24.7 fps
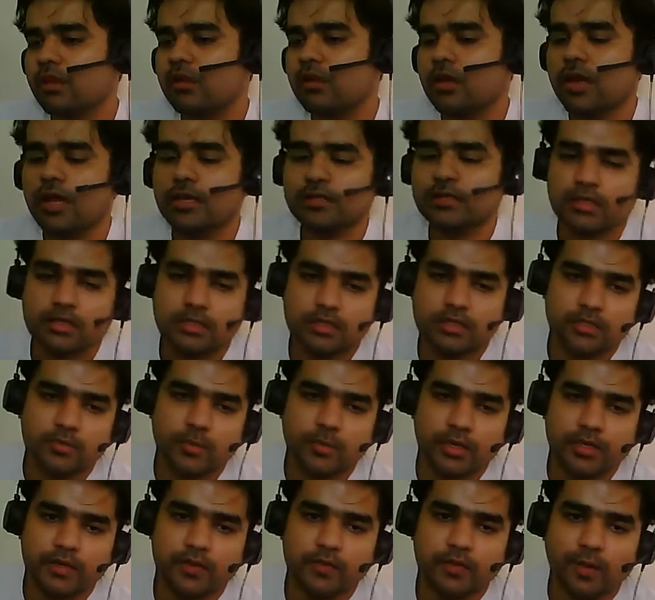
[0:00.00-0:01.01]
has a
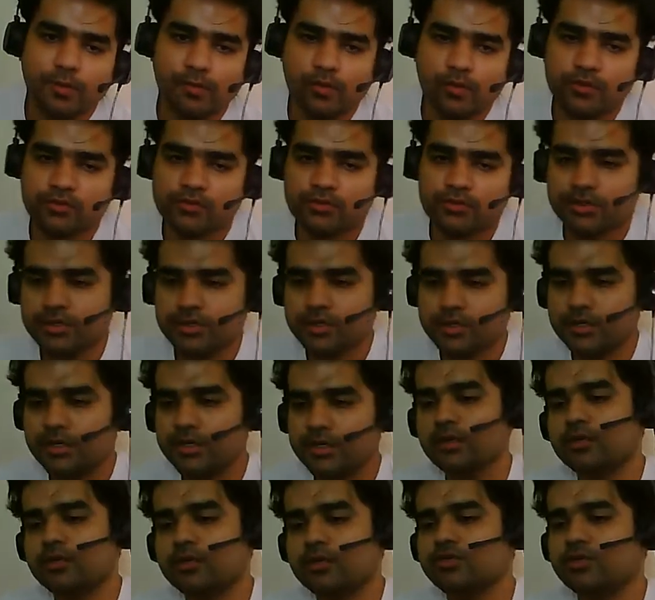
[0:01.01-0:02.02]
respective number
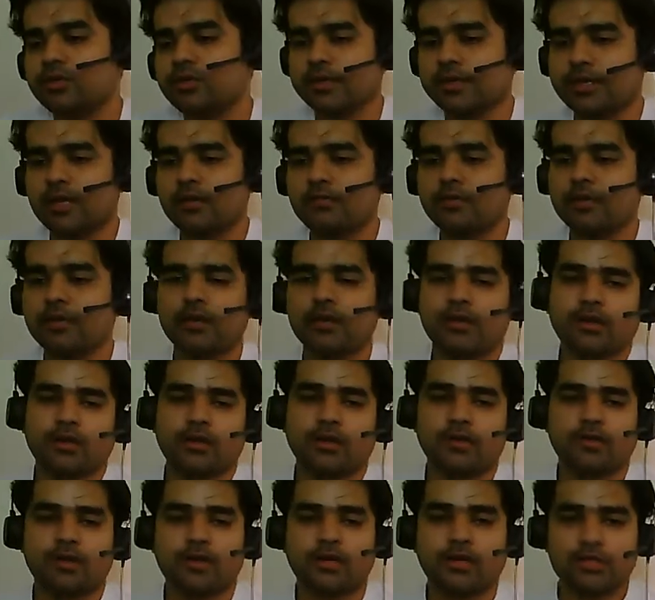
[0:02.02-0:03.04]
associated, so it can be
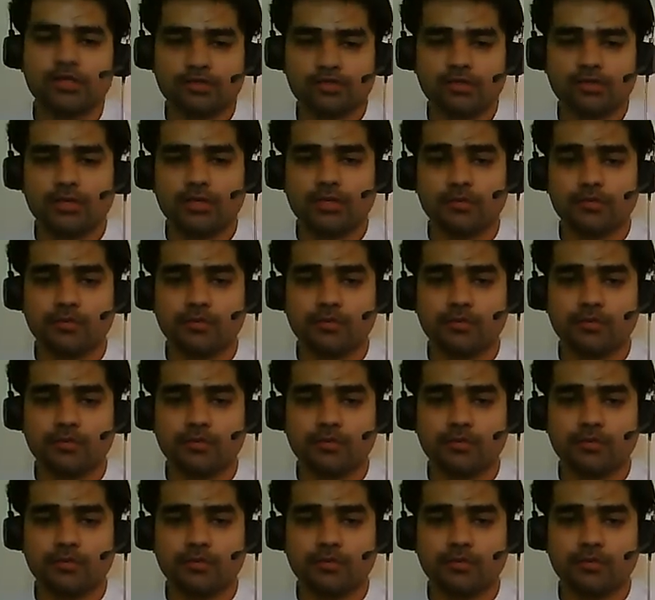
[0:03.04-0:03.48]
interconverted so that the